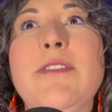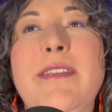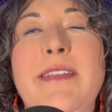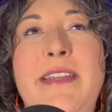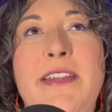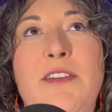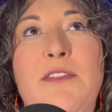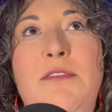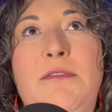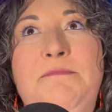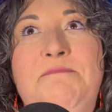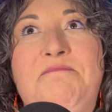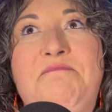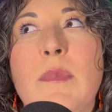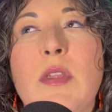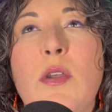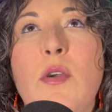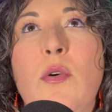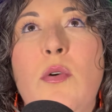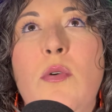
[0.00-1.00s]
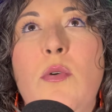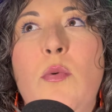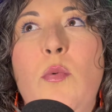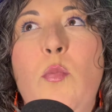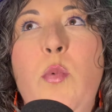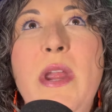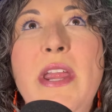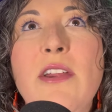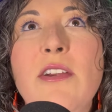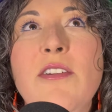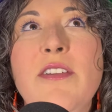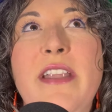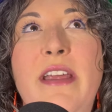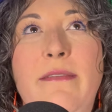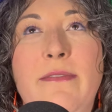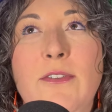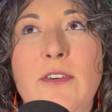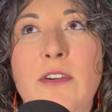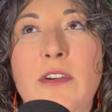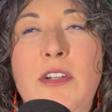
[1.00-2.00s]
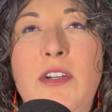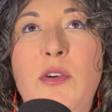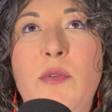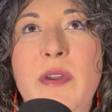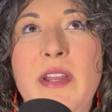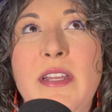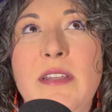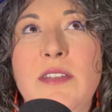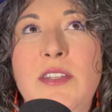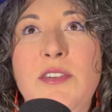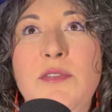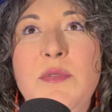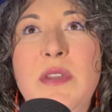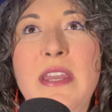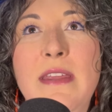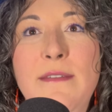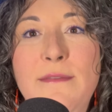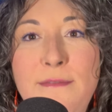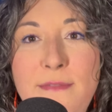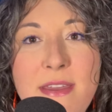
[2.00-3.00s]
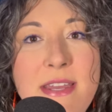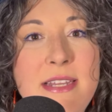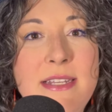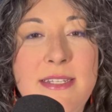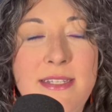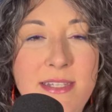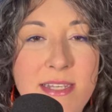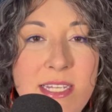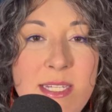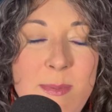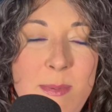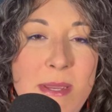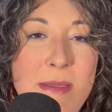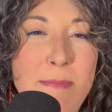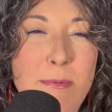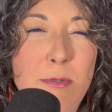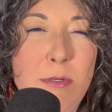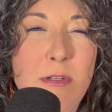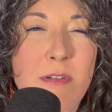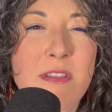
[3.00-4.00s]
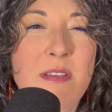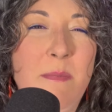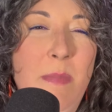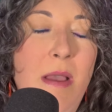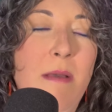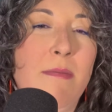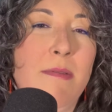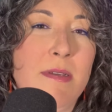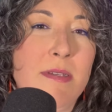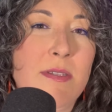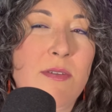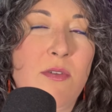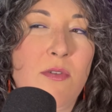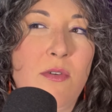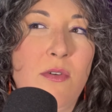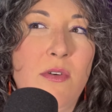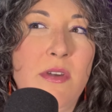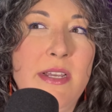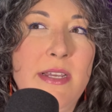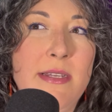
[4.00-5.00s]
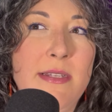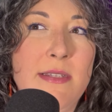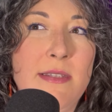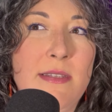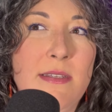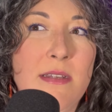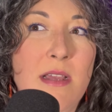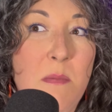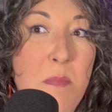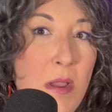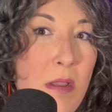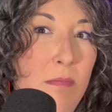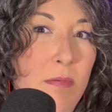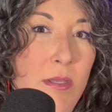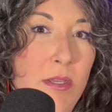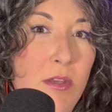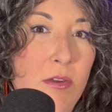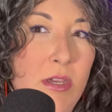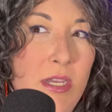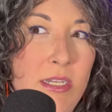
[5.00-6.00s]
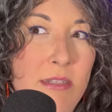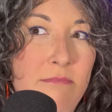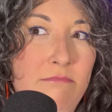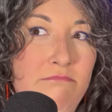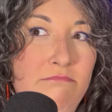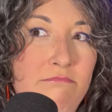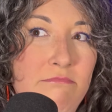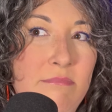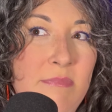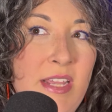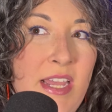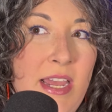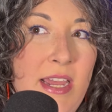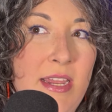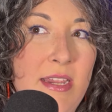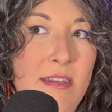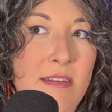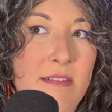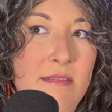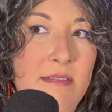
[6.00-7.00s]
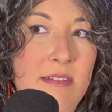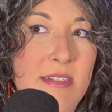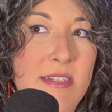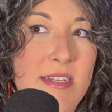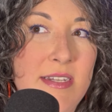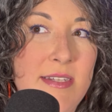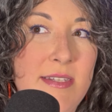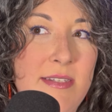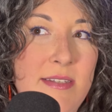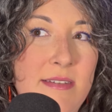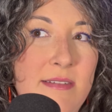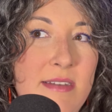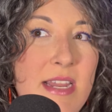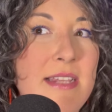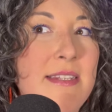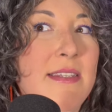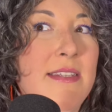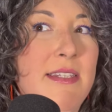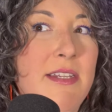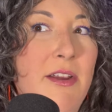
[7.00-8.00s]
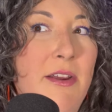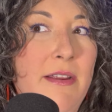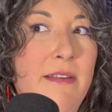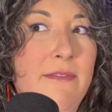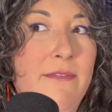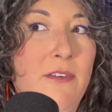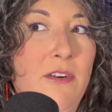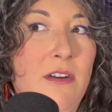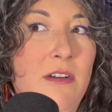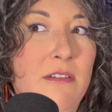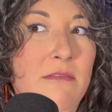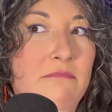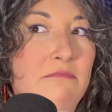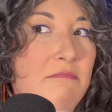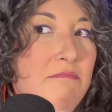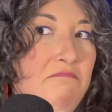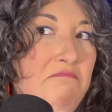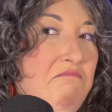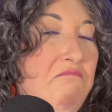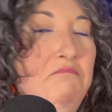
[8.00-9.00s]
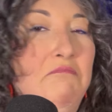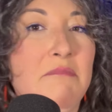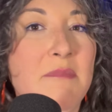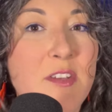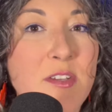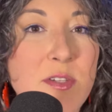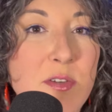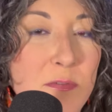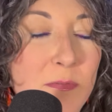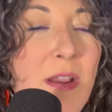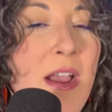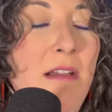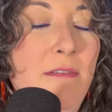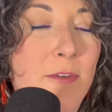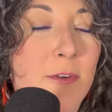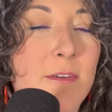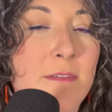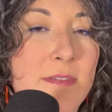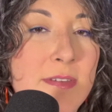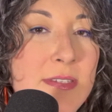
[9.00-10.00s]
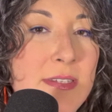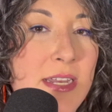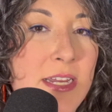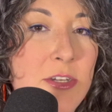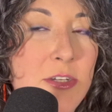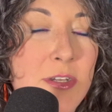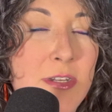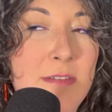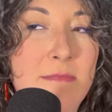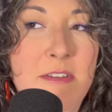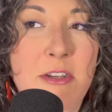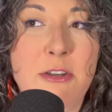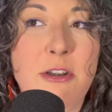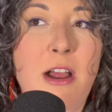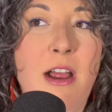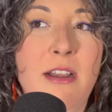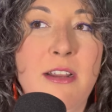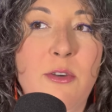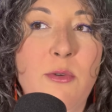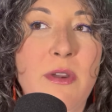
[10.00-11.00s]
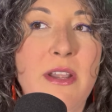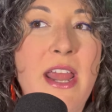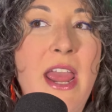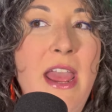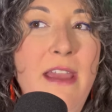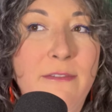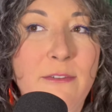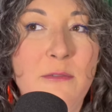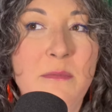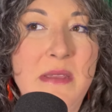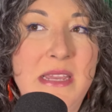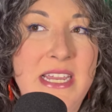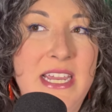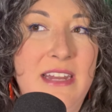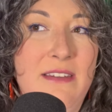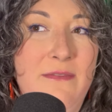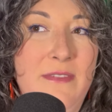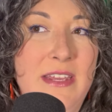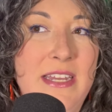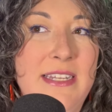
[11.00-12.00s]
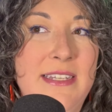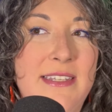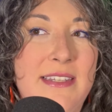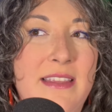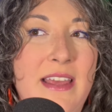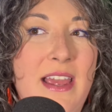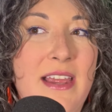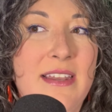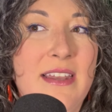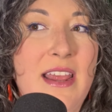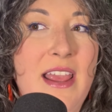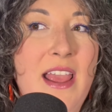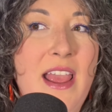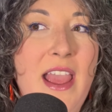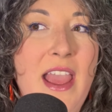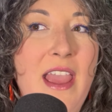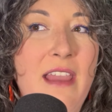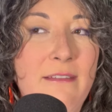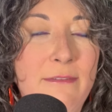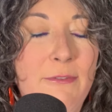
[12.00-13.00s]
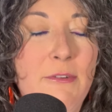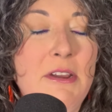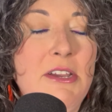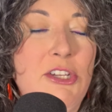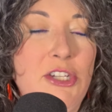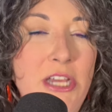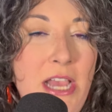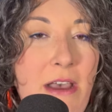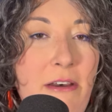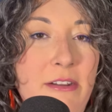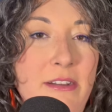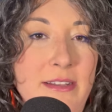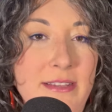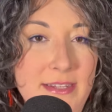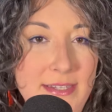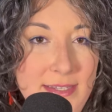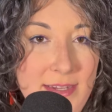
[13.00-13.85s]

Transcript: the deal. We are never going to convince these people that public school is a public good that is necessary for the survival of this nation. They're not going to ever be convinced that every child in this